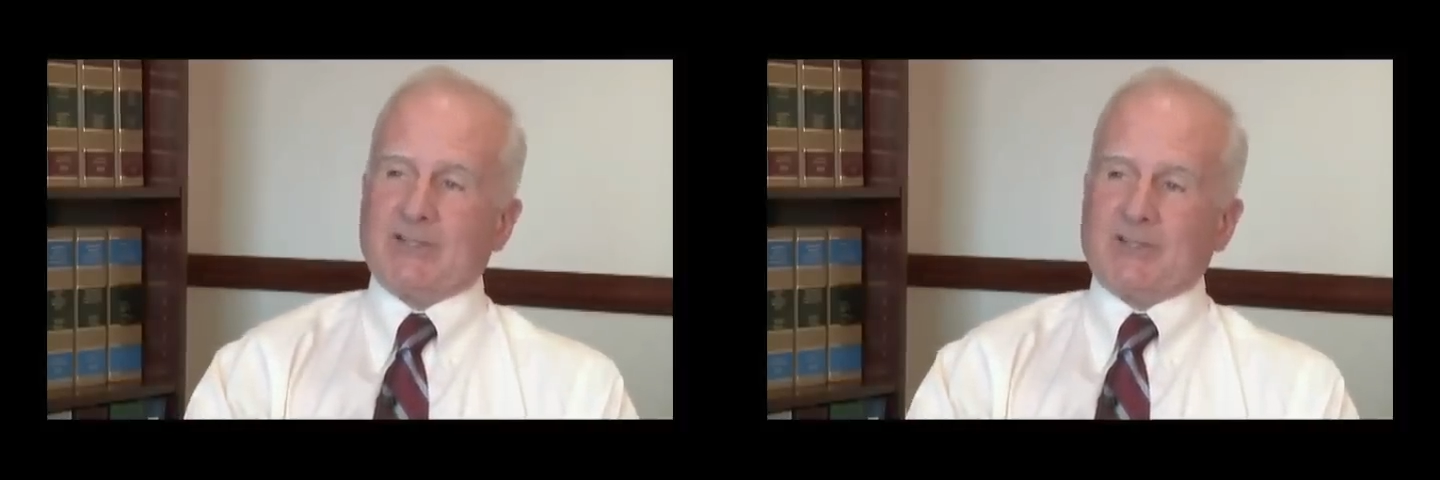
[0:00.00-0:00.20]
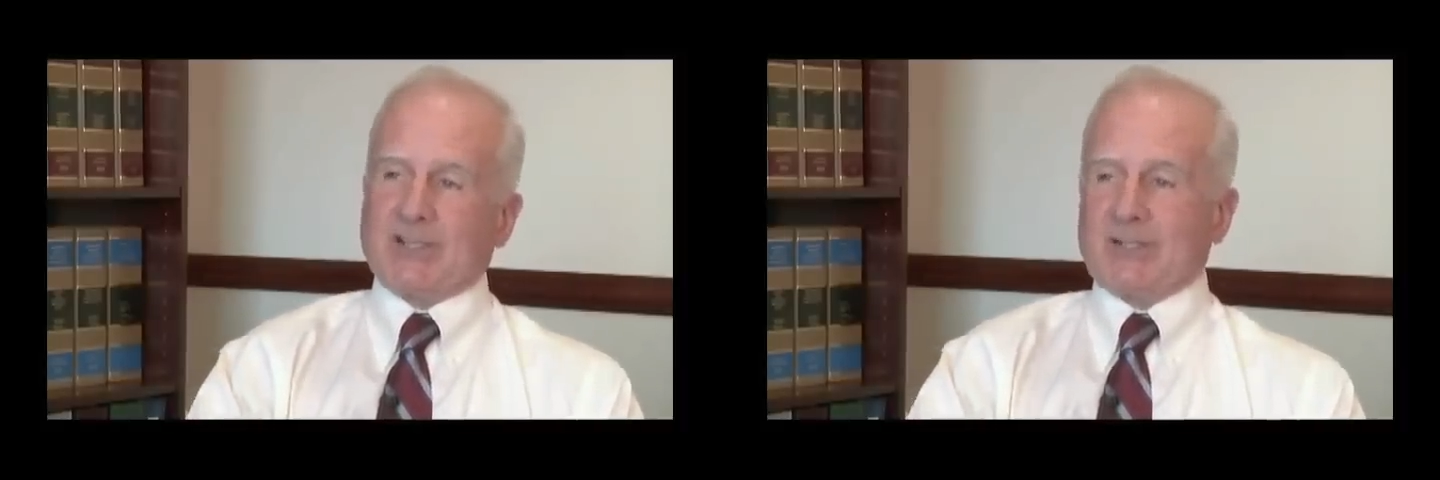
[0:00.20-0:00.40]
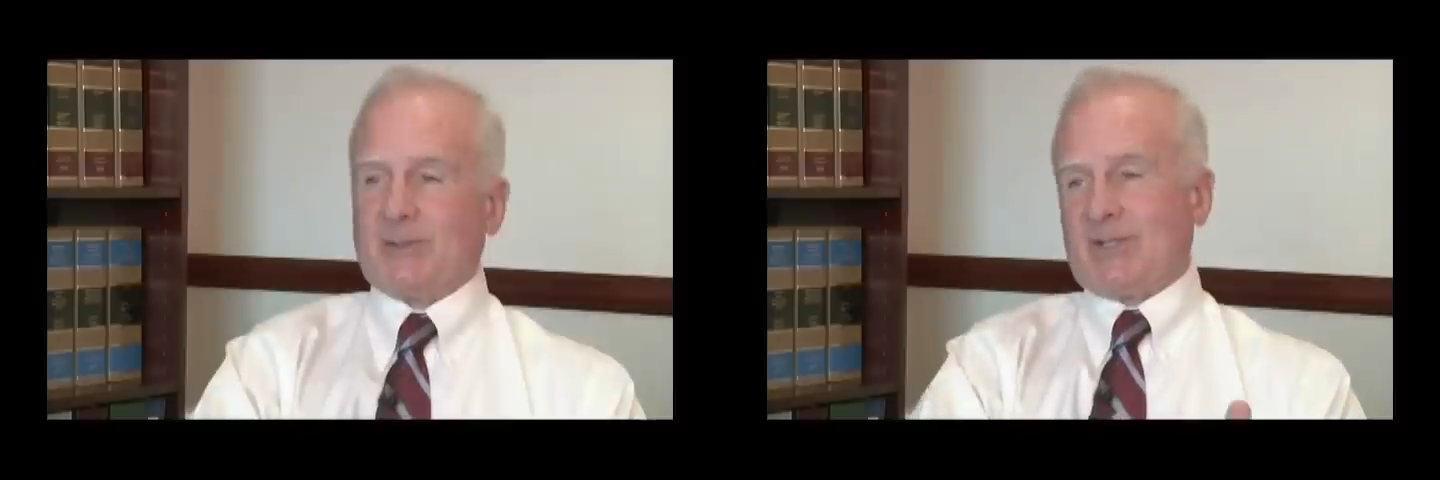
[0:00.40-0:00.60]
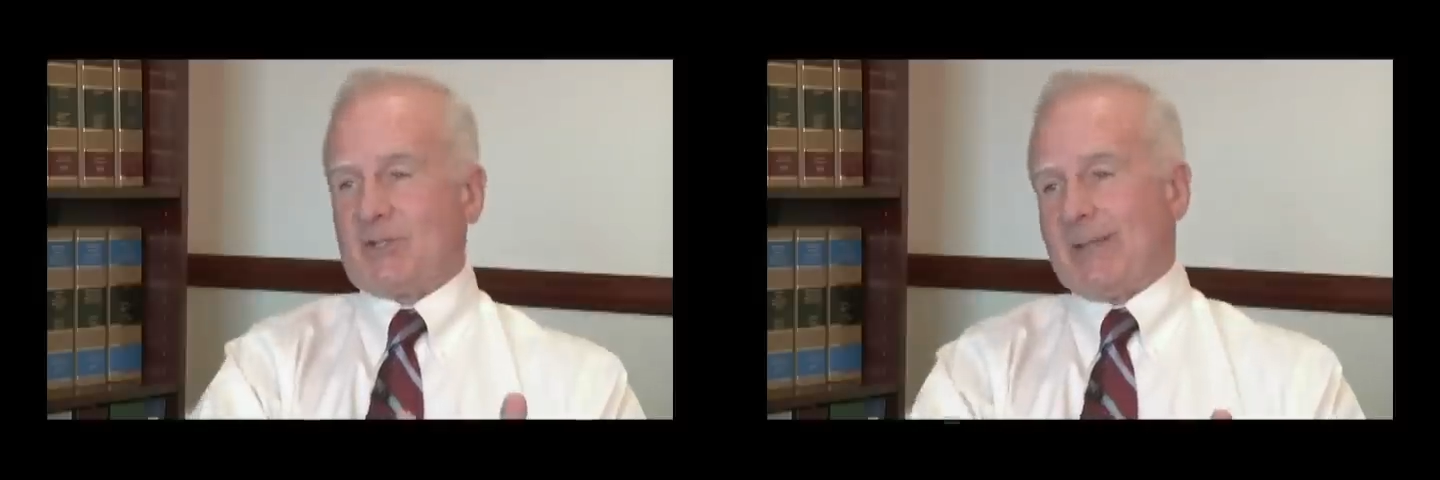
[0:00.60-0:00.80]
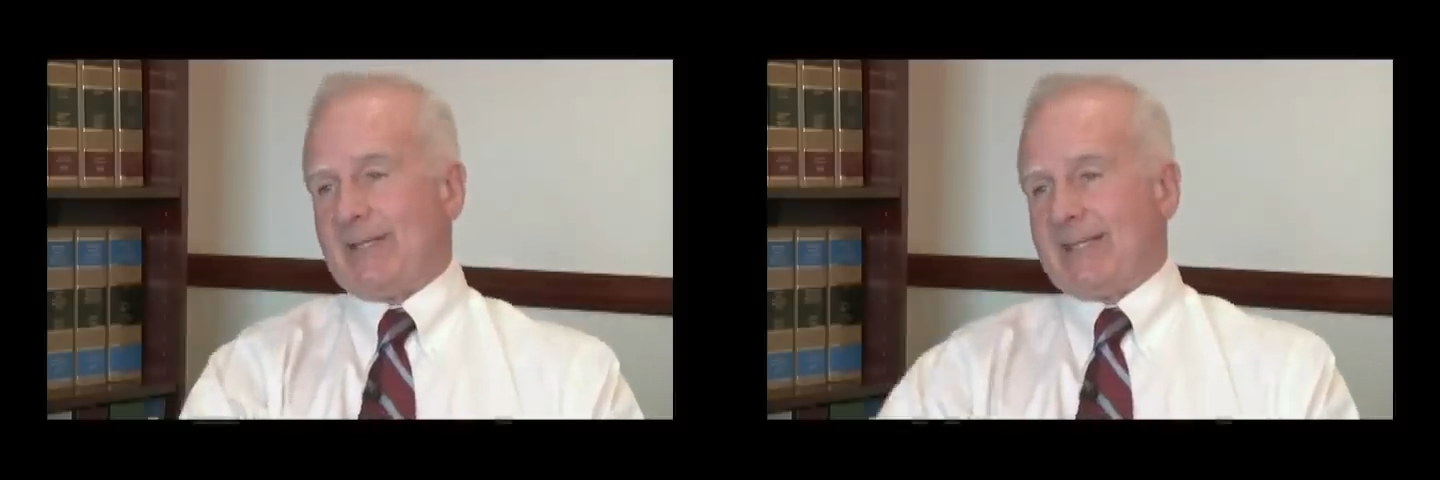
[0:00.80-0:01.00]
So I
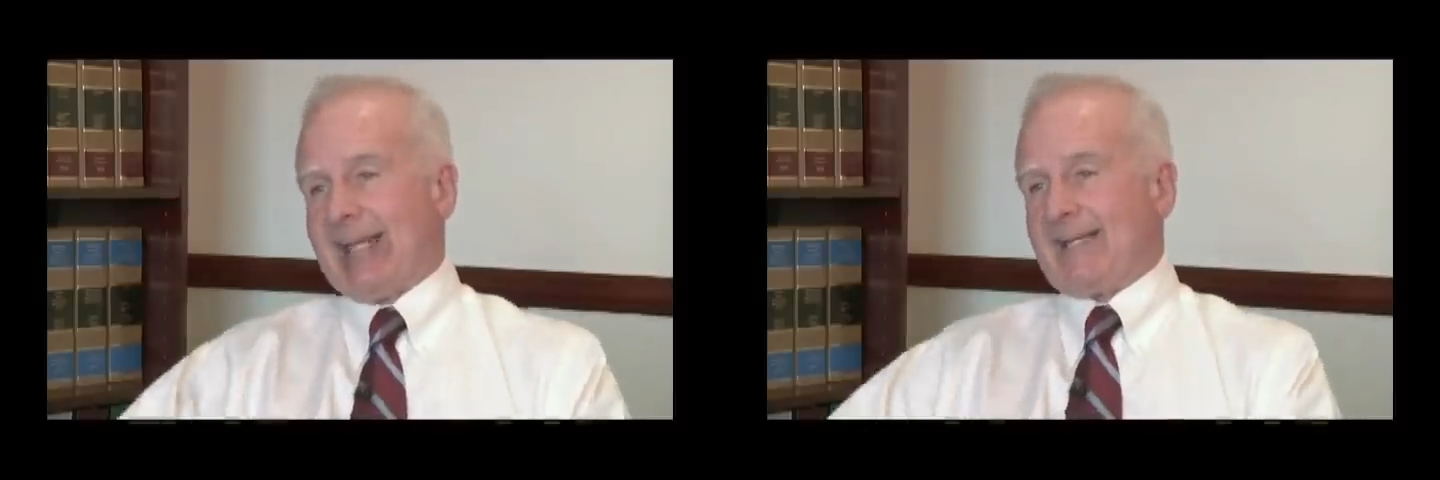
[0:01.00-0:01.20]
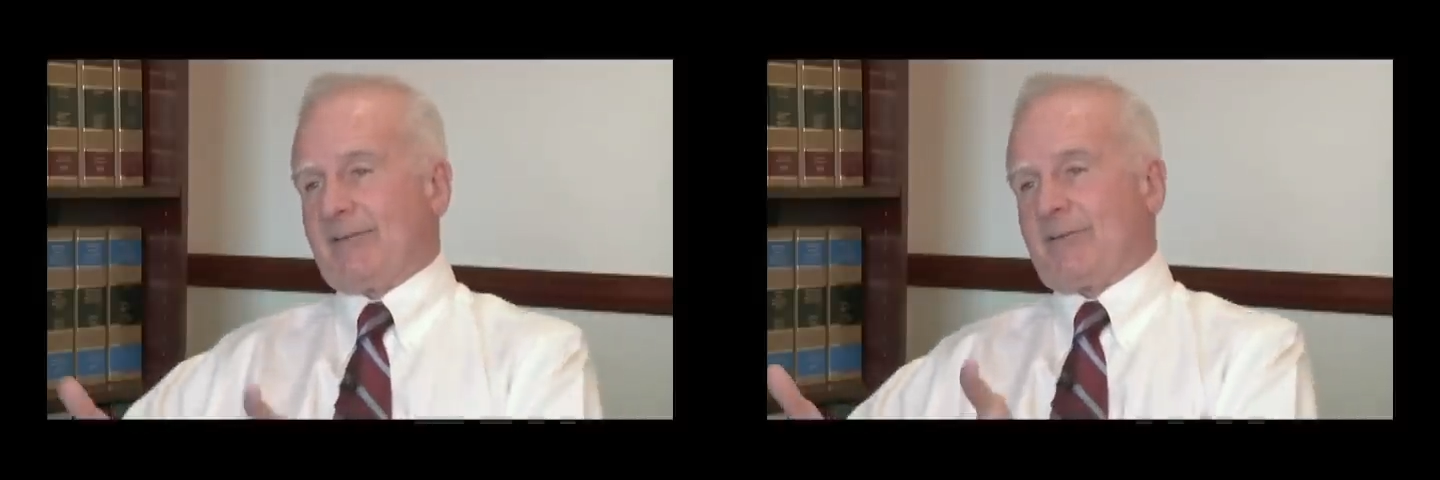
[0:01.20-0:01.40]
spent that